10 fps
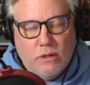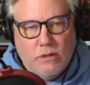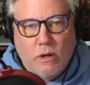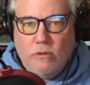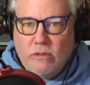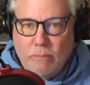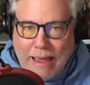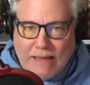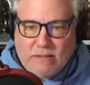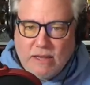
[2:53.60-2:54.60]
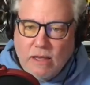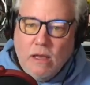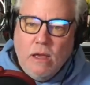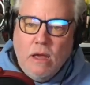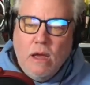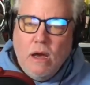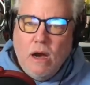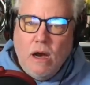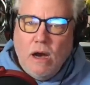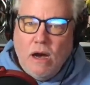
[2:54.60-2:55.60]
note the passing
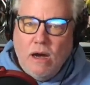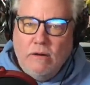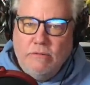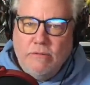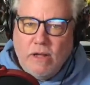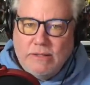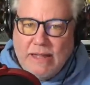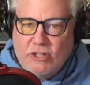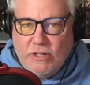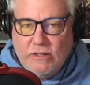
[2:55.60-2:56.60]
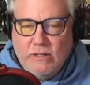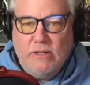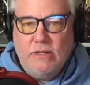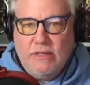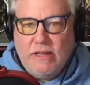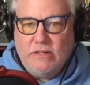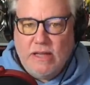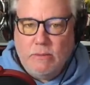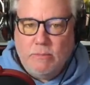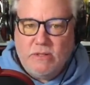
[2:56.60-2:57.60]
of a legend in the
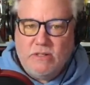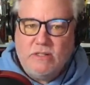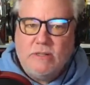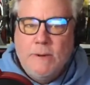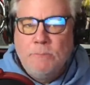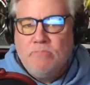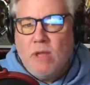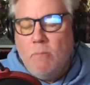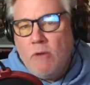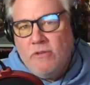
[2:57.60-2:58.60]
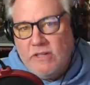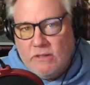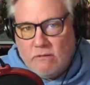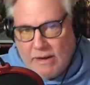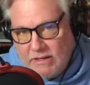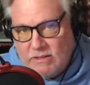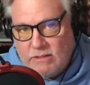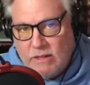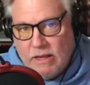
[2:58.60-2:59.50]
entertainment business, Martha De Laurentiis.